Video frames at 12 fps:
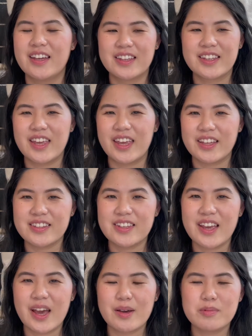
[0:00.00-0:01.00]

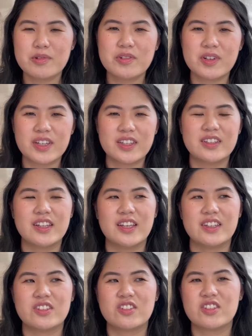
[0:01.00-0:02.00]
candy apple and like
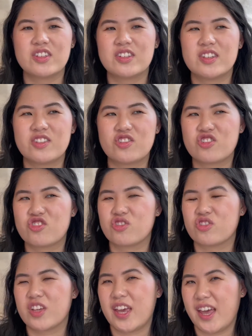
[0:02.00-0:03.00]
st
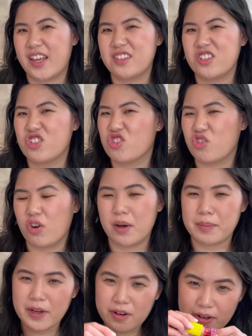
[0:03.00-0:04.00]
candy
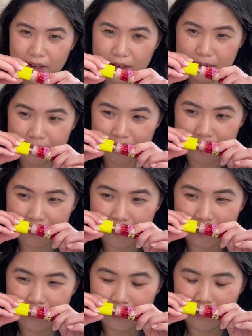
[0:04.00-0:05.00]
strawberry.
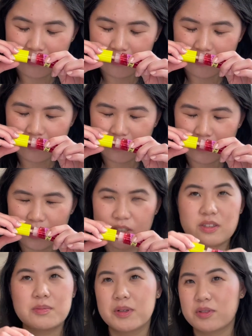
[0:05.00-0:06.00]
It
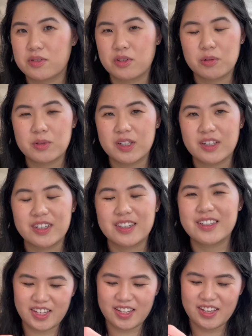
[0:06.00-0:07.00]
smells so
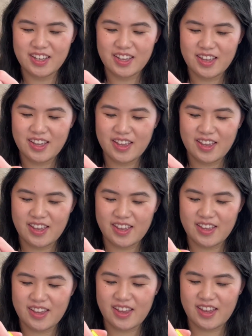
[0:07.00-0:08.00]
good.
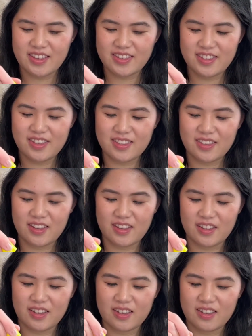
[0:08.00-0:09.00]
And it has this
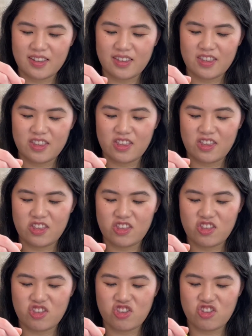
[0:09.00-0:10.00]
like
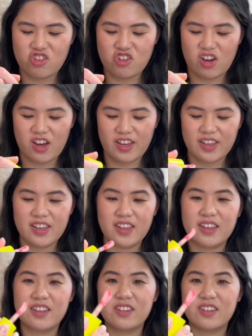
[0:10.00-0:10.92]
giant